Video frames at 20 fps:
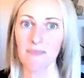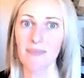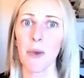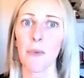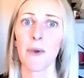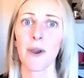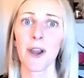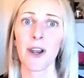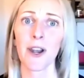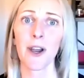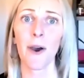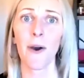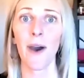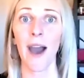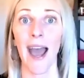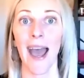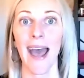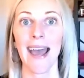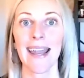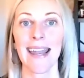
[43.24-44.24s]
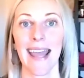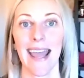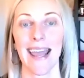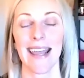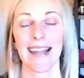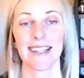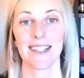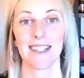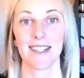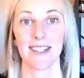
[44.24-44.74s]
We're going to go ahead
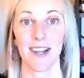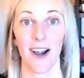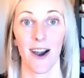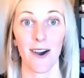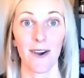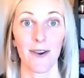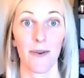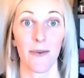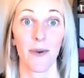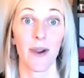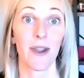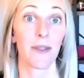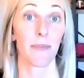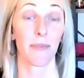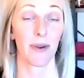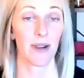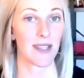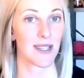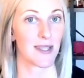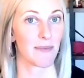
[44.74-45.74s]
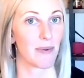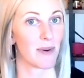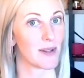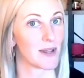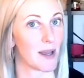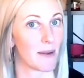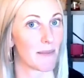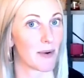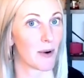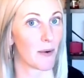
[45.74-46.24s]
and start with principle
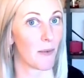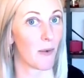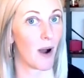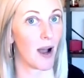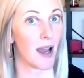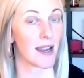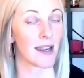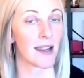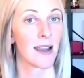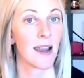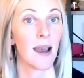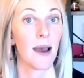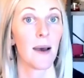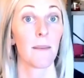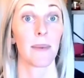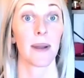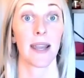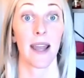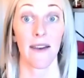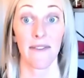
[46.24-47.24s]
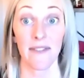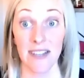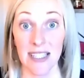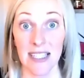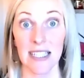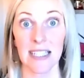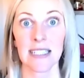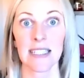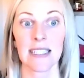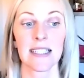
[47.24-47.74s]
number 1,
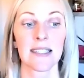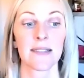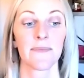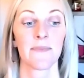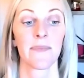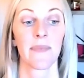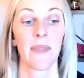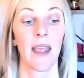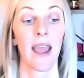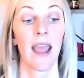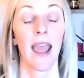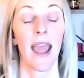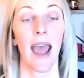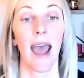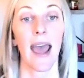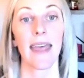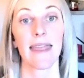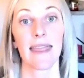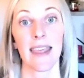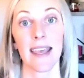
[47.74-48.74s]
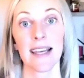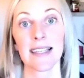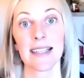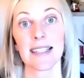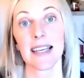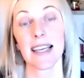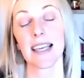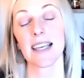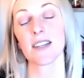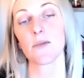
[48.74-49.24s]
beneficence. And this
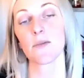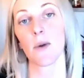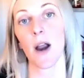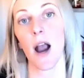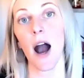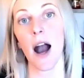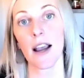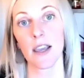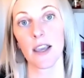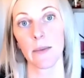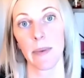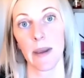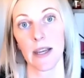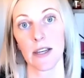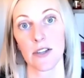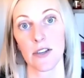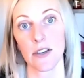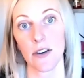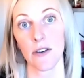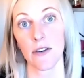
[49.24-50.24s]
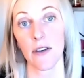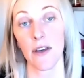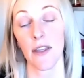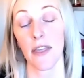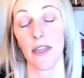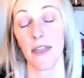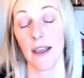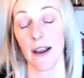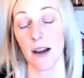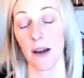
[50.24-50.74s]
is where occupational
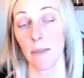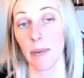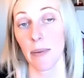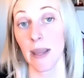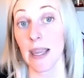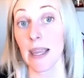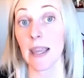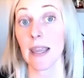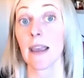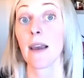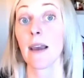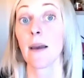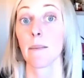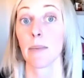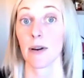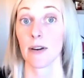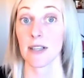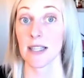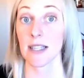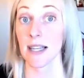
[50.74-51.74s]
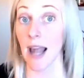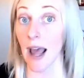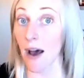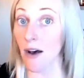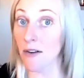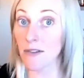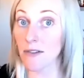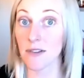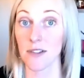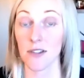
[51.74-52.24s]
therapy
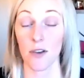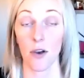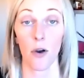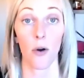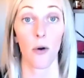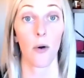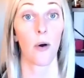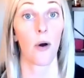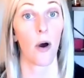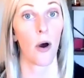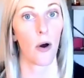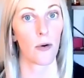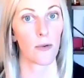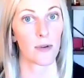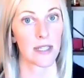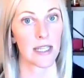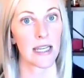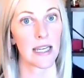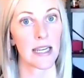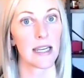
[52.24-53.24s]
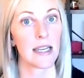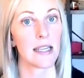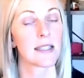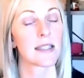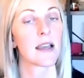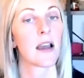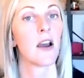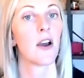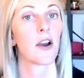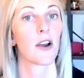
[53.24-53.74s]
personnel, so OTs,
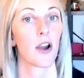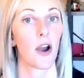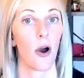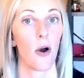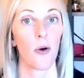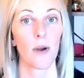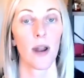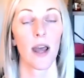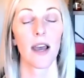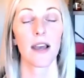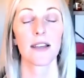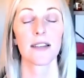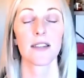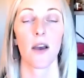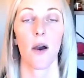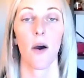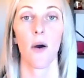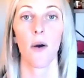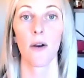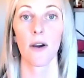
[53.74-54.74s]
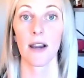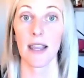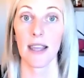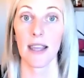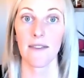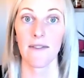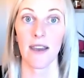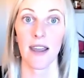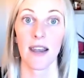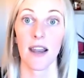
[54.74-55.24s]
COTAs, or
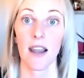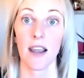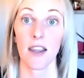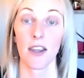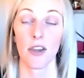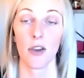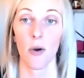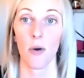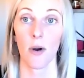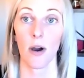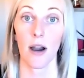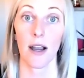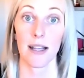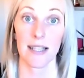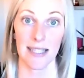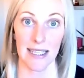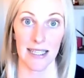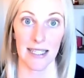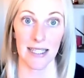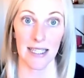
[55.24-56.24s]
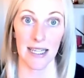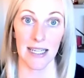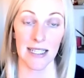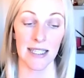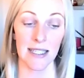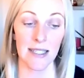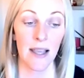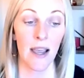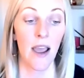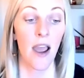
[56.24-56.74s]
even your assistants,